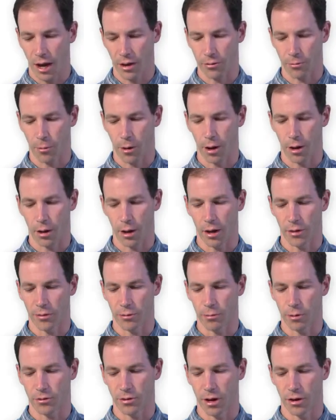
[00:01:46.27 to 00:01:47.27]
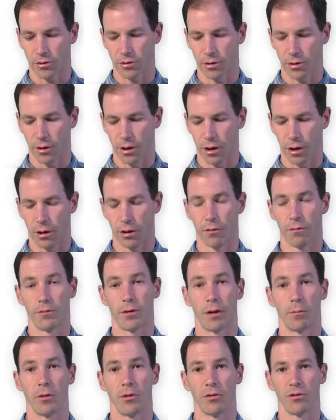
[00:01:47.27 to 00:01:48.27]
as well as the rotation of
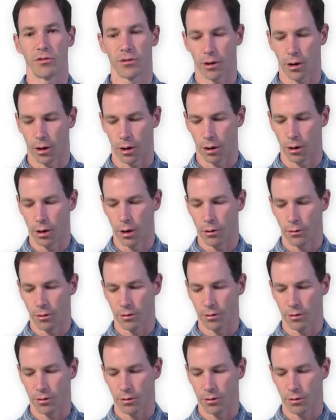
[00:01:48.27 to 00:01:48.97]
W star,